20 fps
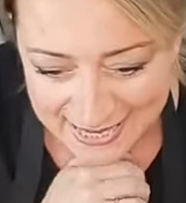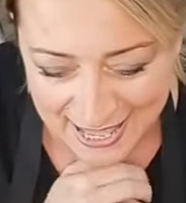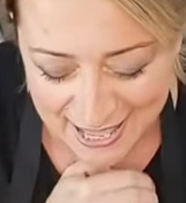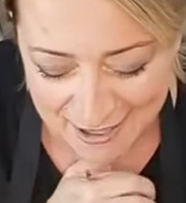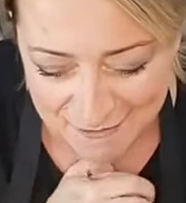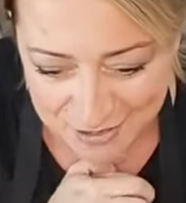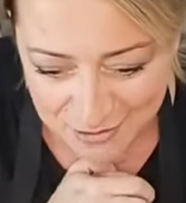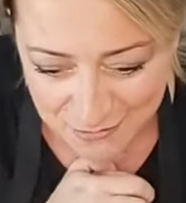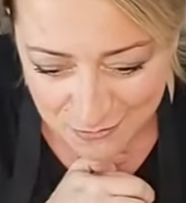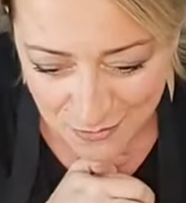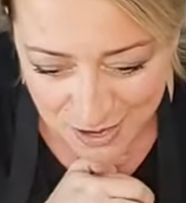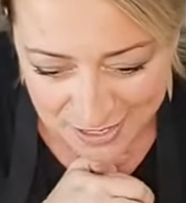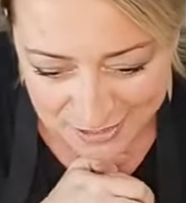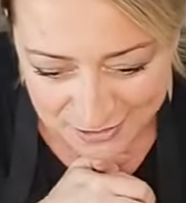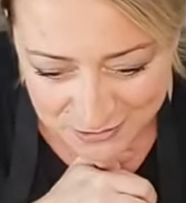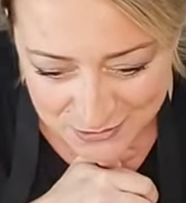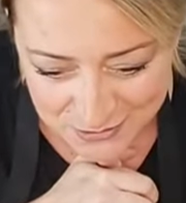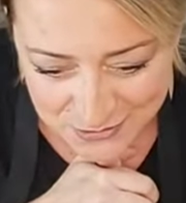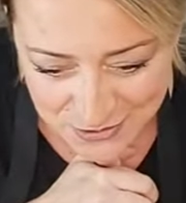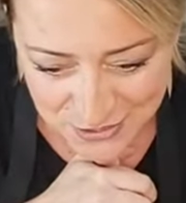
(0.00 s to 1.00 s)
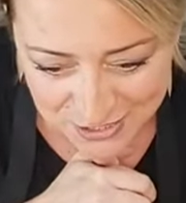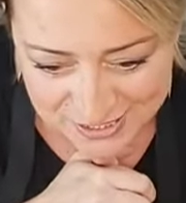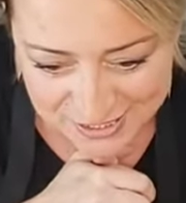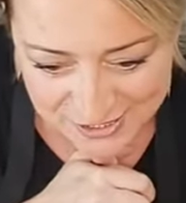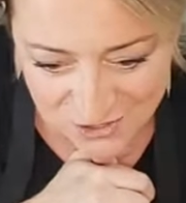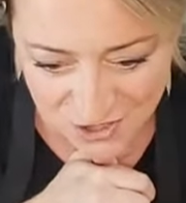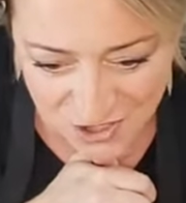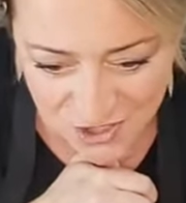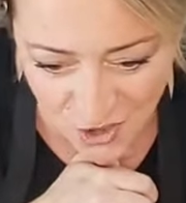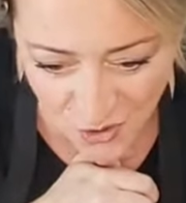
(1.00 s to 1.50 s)
everyone who just
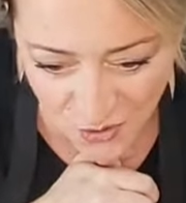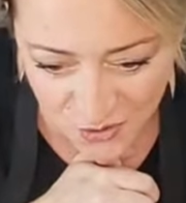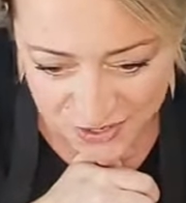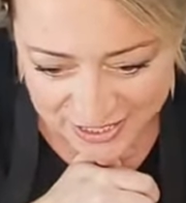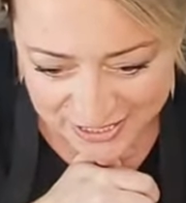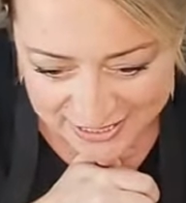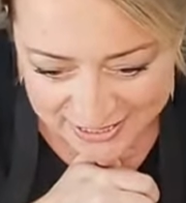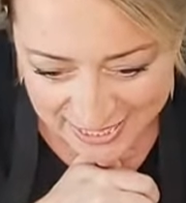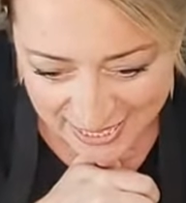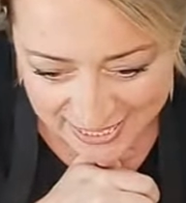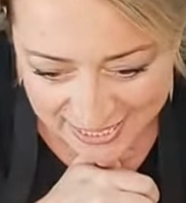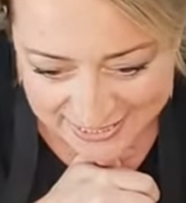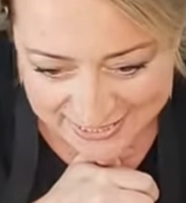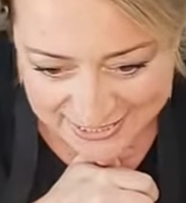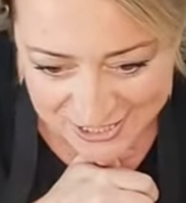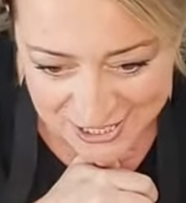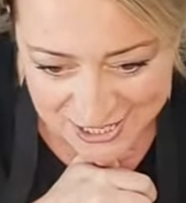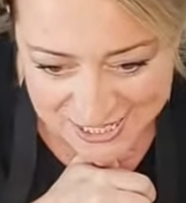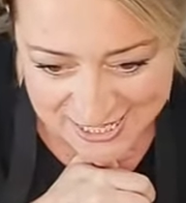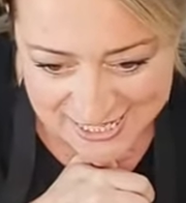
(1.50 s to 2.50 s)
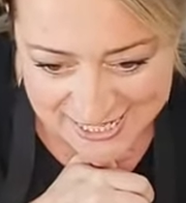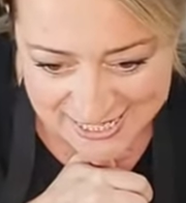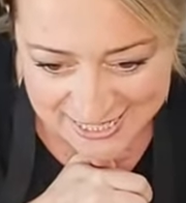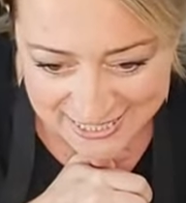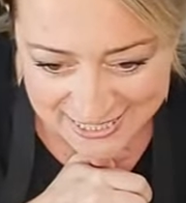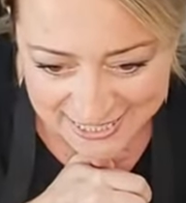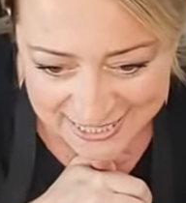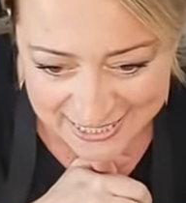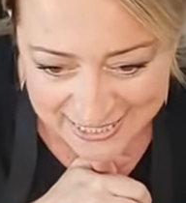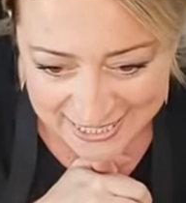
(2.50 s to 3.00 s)
joined. Hi,
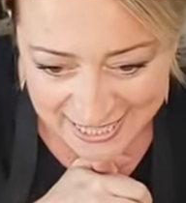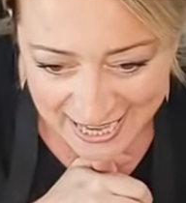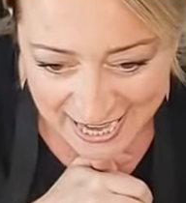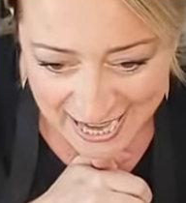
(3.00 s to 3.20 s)
Darcy.